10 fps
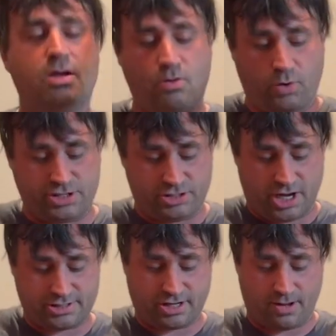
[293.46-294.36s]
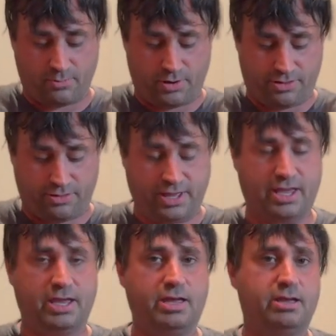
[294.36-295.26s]
which does come with
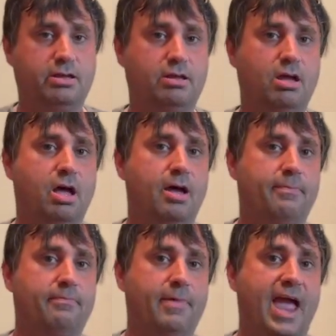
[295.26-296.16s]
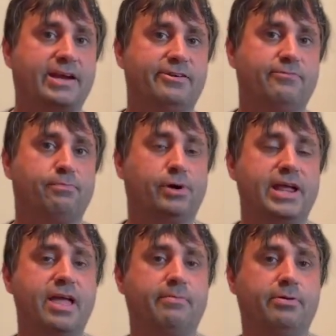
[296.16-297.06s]
the active
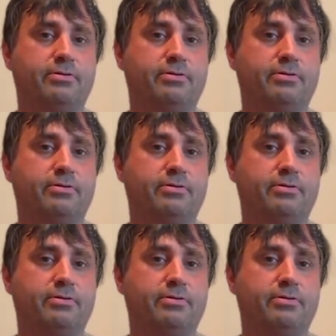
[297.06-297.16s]
preamp